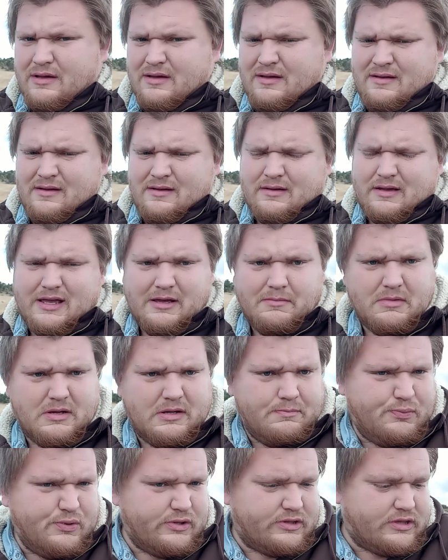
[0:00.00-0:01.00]
Okay, I'm going to
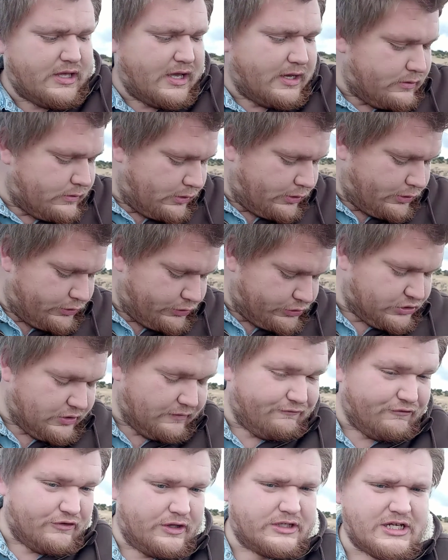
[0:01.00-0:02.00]
put that in the holster
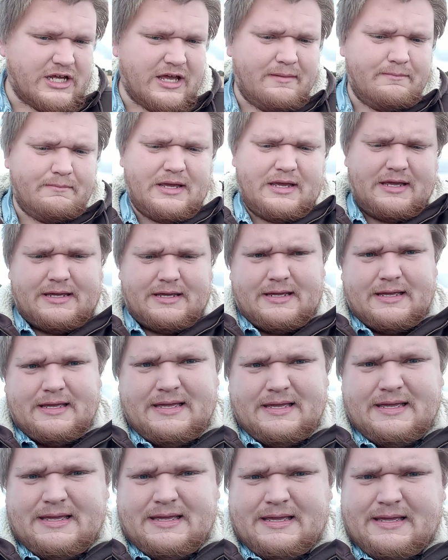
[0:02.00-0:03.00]
for the time being.
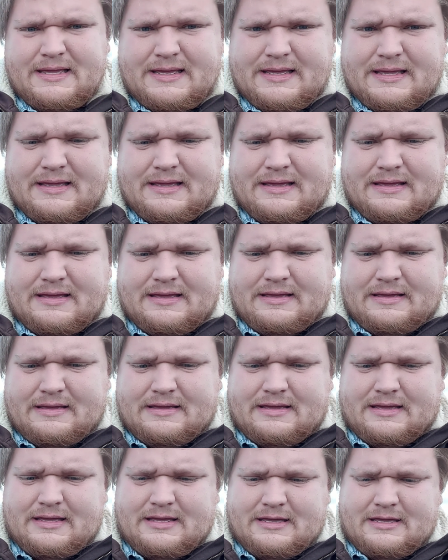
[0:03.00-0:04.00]

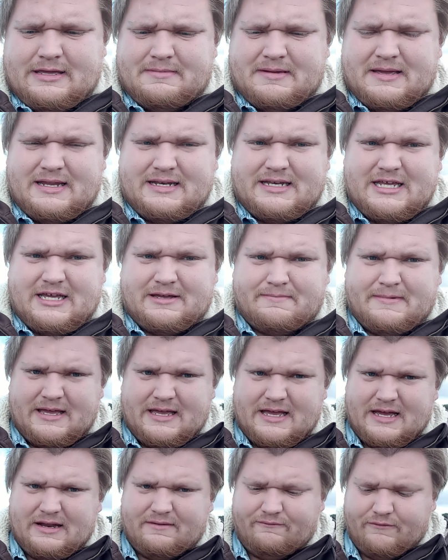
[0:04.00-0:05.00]
I'm going to take my
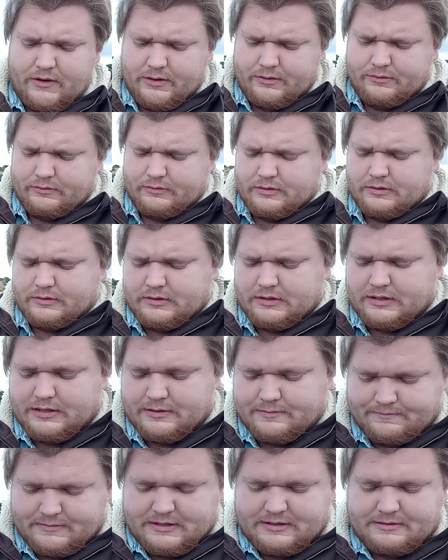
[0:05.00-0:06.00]
headphone,
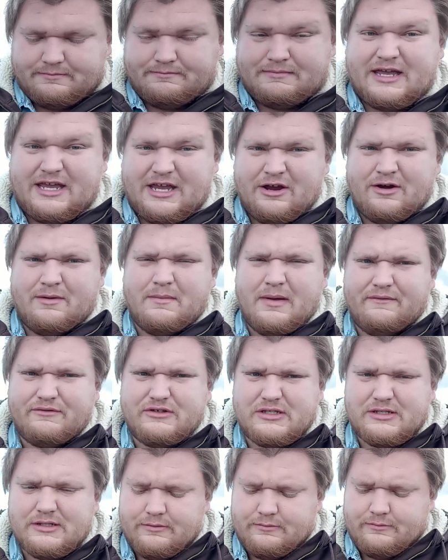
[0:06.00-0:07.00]
my
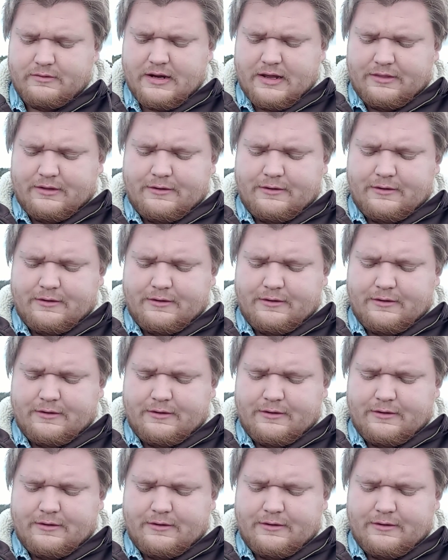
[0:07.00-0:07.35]
earmuffs, rather.